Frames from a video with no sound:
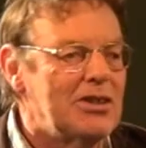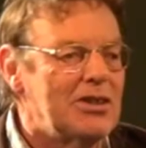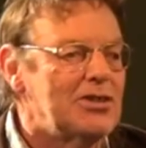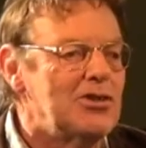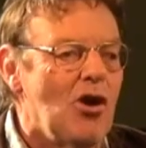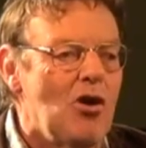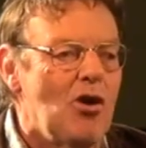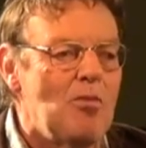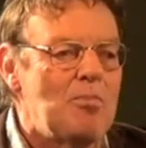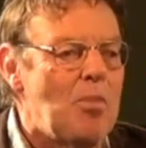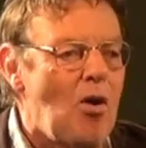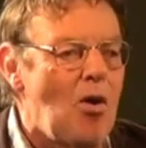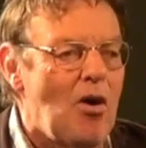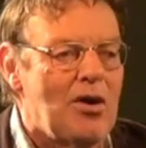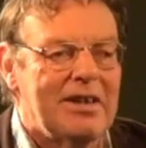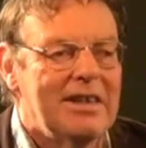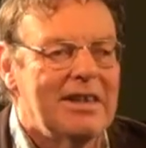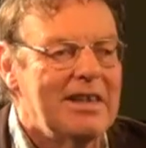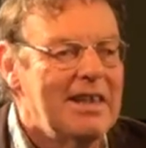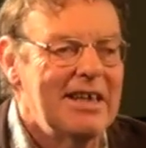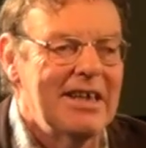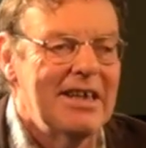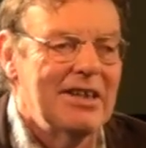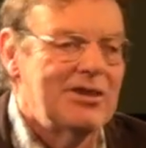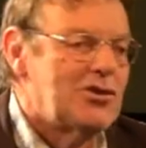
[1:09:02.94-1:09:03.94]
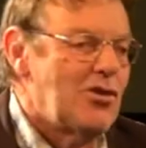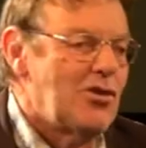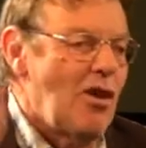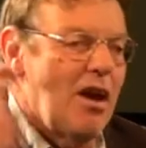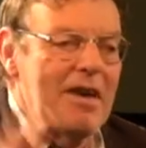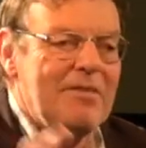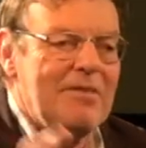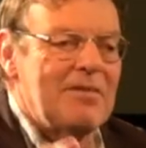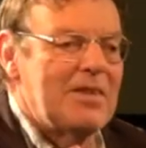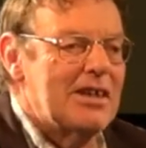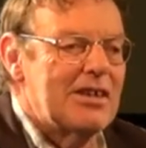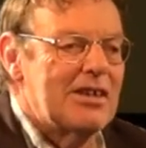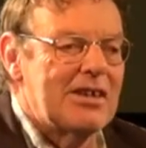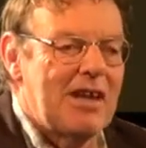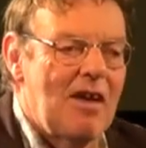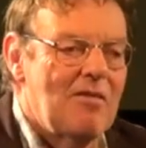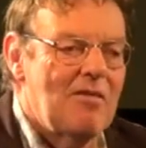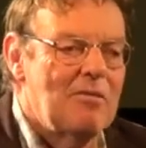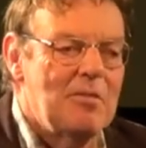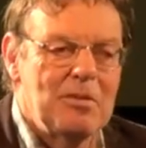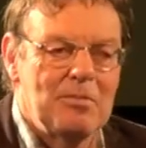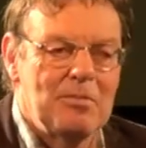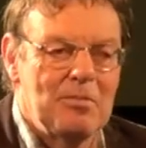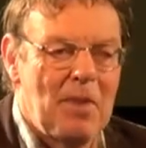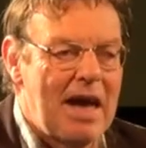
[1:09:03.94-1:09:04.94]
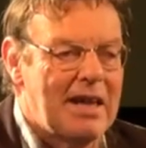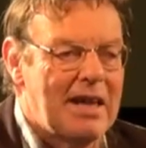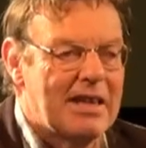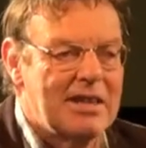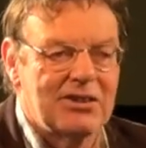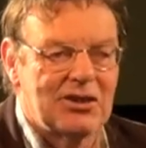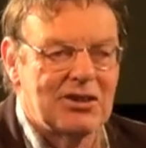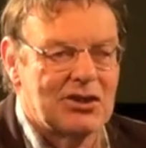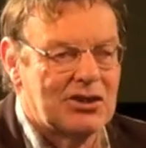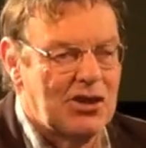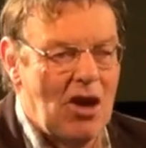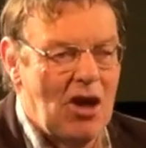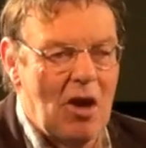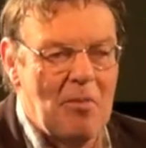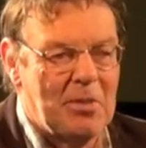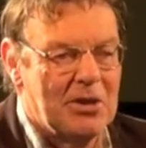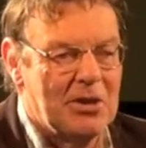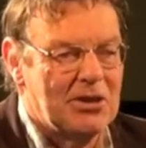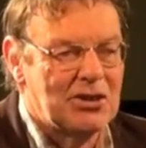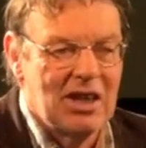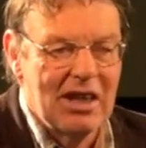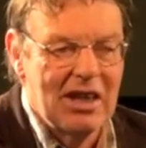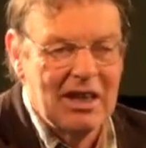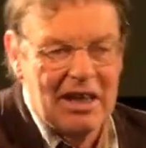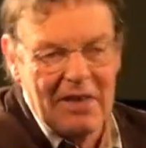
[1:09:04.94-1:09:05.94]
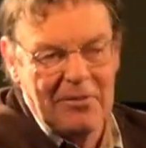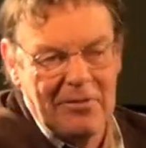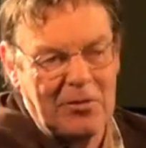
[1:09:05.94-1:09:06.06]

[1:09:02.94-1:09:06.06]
there's no point in driving a government back into surplus